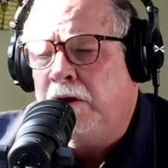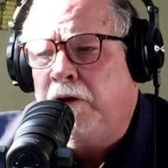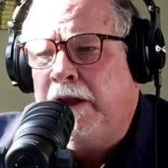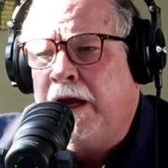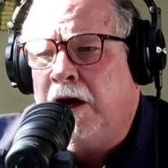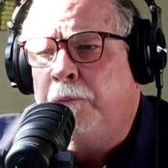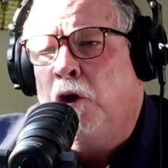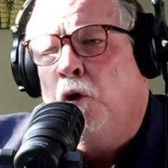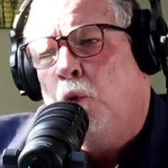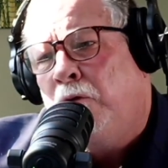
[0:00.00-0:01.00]
really helped.
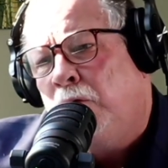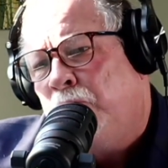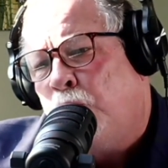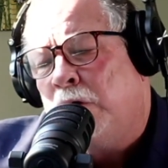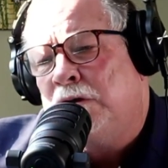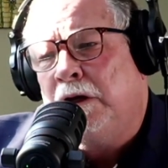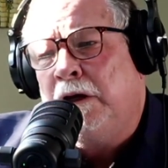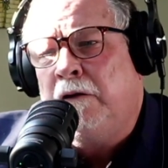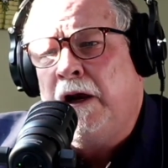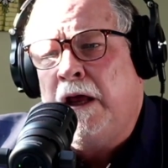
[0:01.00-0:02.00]
We're fortunate
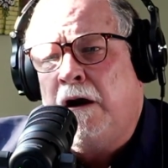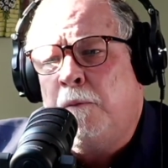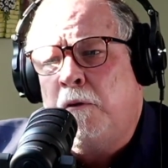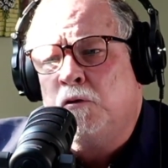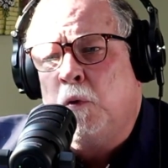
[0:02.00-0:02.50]
here in Ann Arbor as